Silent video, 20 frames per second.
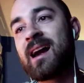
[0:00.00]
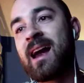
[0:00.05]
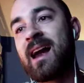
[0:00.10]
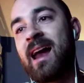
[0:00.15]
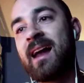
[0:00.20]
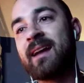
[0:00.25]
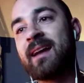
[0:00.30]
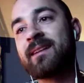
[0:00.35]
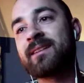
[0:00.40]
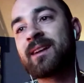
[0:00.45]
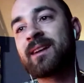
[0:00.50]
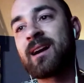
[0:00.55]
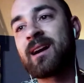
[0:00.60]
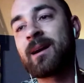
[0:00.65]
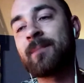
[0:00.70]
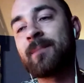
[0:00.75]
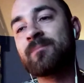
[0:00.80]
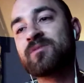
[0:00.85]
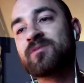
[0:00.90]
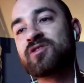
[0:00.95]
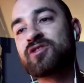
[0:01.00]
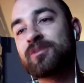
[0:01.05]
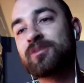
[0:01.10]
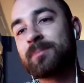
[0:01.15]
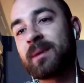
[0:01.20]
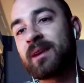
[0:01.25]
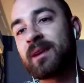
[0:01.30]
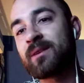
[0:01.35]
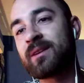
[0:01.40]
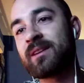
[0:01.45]
and
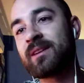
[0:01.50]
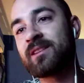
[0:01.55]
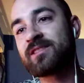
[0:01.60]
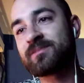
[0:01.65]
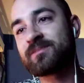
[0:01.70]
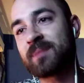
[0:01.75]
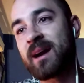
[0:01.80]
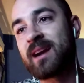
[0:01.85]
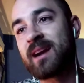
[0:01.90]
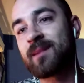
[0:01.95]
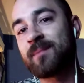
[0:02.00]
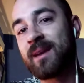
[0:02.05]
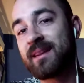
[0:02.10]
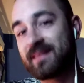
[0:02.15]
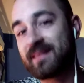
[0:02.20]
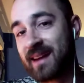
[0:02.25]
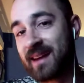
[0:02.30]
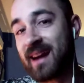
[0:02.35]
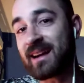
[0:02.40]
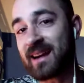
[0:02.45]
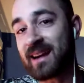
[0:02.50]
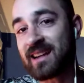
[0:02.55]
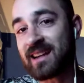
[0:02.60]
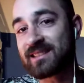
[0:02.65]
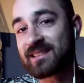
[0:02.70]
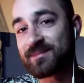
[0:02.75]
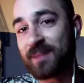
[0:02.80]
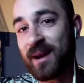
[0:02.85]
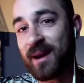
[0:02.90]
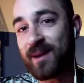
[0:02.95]
Superior Spider-Man, Doc Ock
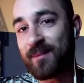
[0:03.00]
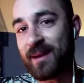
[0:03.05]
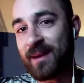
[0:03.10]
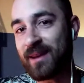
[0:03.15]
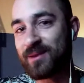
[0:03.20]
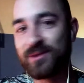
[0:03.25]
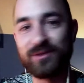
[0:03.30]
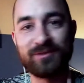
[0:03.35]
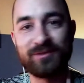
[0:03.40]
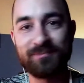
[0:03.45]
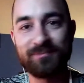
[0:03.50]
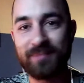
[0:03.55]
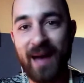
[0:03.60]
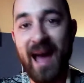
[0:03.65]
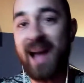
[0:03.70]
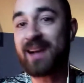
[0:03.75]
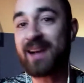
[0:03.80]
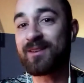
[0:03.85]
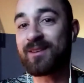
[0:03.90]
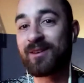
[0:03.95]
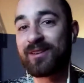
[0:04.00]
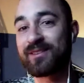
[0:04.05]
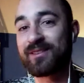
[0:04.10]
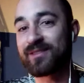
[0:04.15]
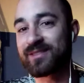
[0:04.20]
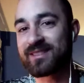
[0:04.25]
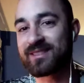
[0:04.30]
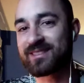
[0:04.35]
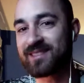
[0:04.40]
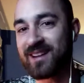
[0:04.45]
Spider-Man, who's back all of
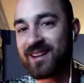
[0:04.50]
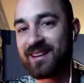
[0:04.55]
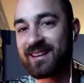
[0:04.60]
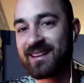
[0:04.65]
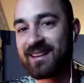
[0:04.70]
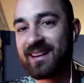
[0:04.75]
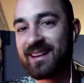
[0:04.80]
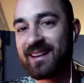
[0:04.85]
a sudden.